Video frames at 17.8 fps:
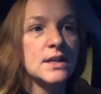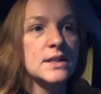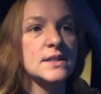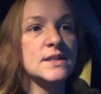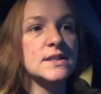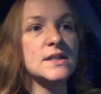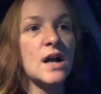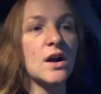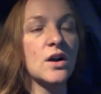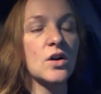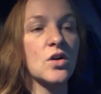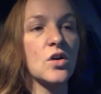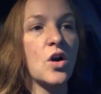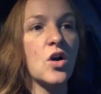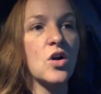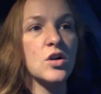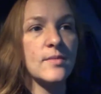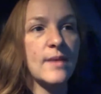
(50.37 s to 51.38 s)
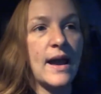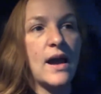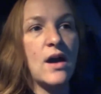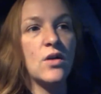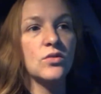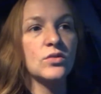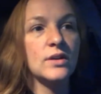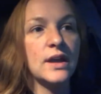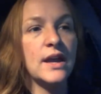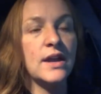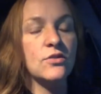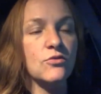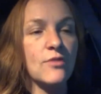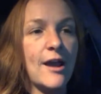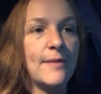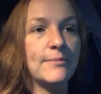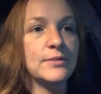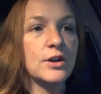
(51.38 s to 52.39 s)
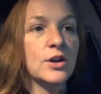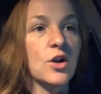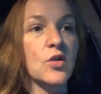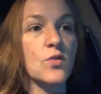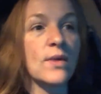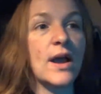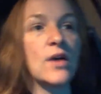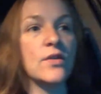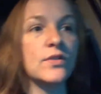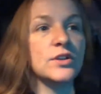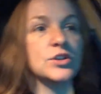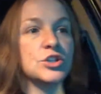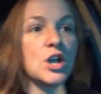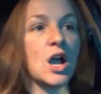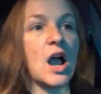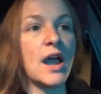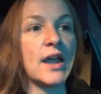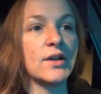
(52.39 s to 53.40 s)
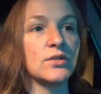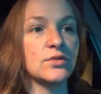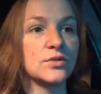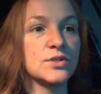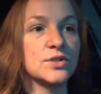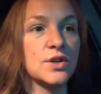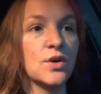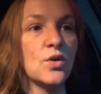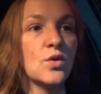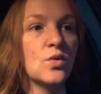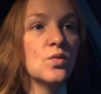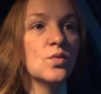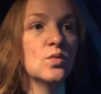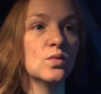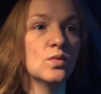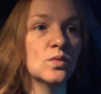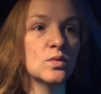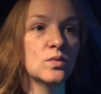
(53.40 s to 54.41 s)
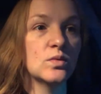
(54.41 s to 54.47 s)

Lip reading: stuck her arm out and wrapped it around the child, so